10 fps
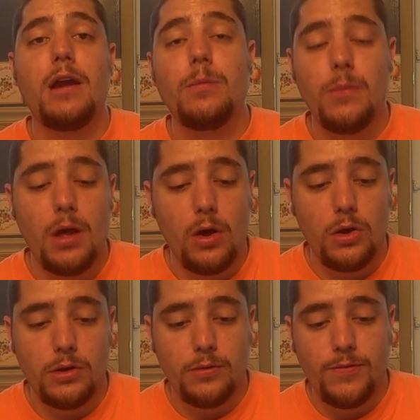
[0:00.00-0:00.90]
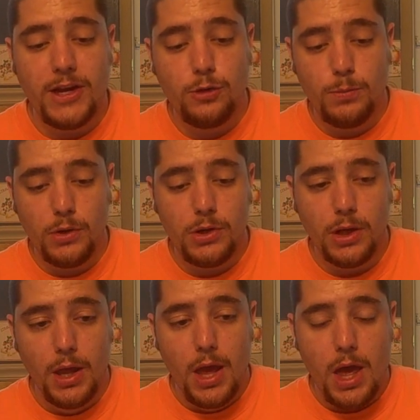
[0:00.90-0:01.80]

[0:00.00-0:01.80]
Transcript: Adam on Facebook.